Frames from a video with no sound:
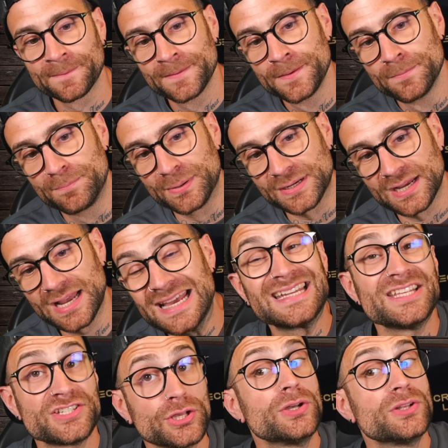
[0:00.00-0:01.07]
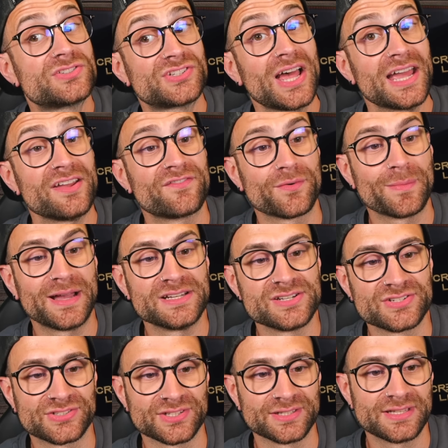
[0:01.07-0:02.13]
But it is a good save from
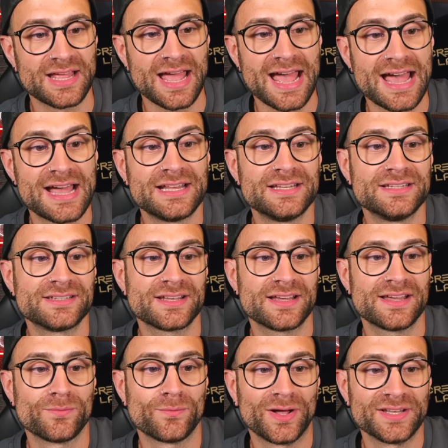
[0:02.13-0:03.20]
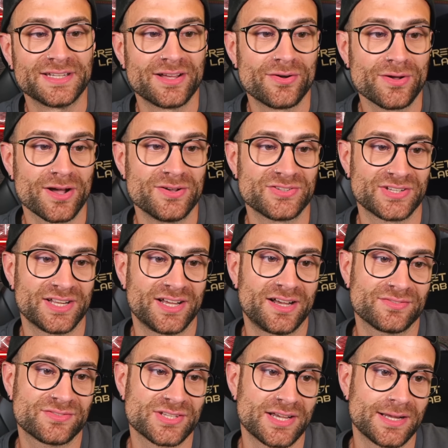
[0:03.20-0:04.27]
Henderson, and 1-0 goes in at
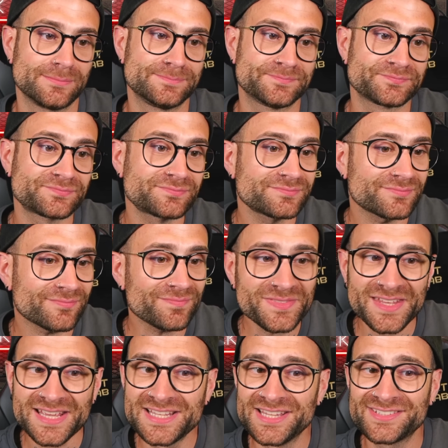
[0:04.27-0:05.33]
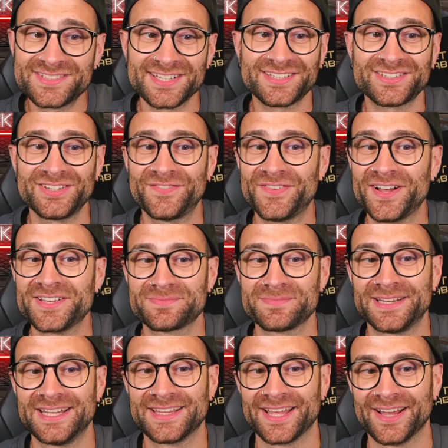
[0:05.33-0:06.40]
halftime. In the 61st
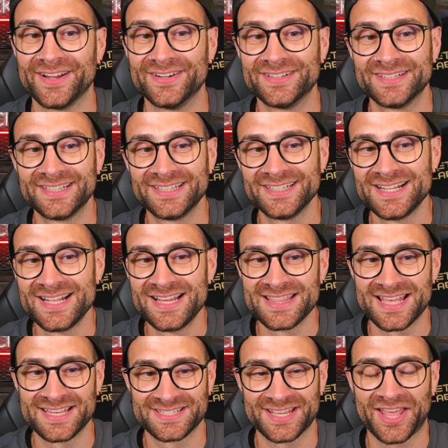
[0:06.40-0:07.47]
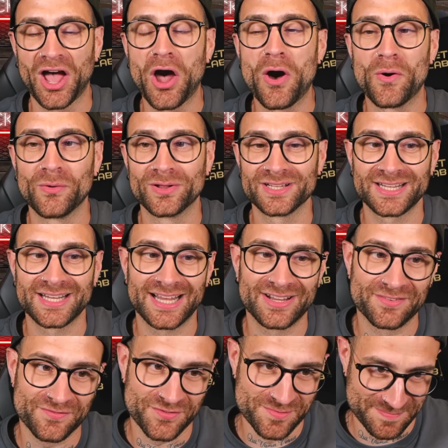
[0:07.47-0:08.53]
minute, though, there's a goal
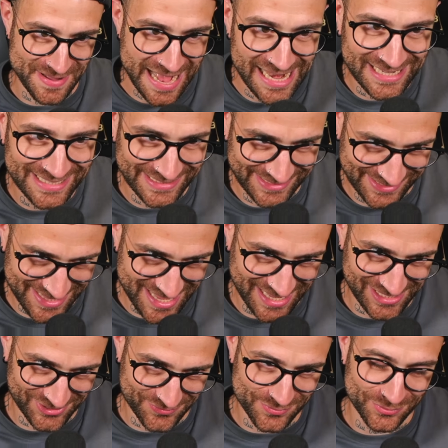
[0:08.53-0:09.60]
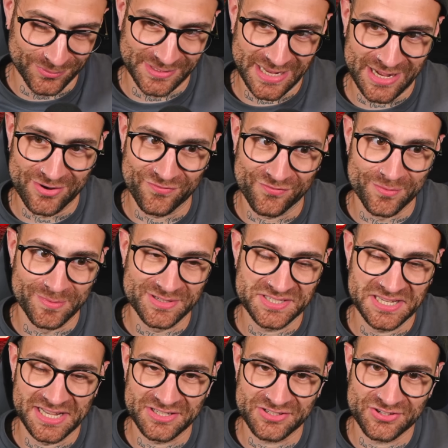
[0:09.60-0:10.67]
from Palace that gets ruled out from a
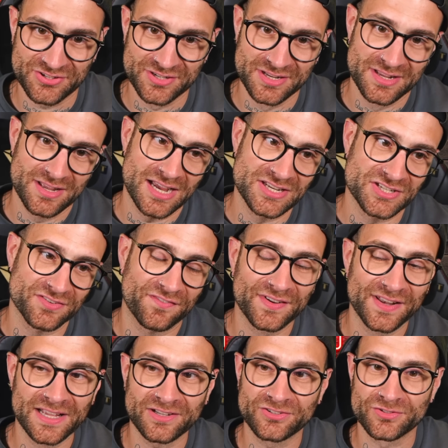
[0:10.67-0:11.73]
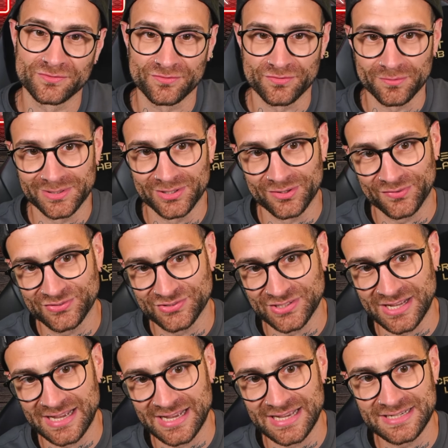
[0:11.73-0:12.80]
touch, a deflection from an
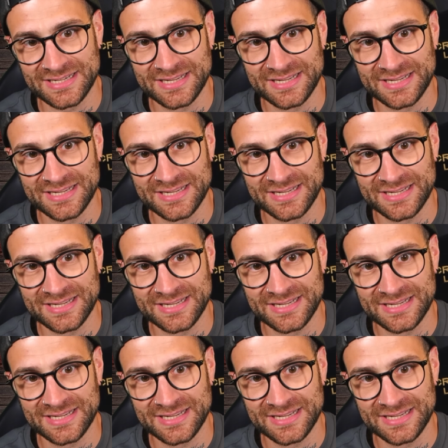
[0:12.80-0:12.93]
offside.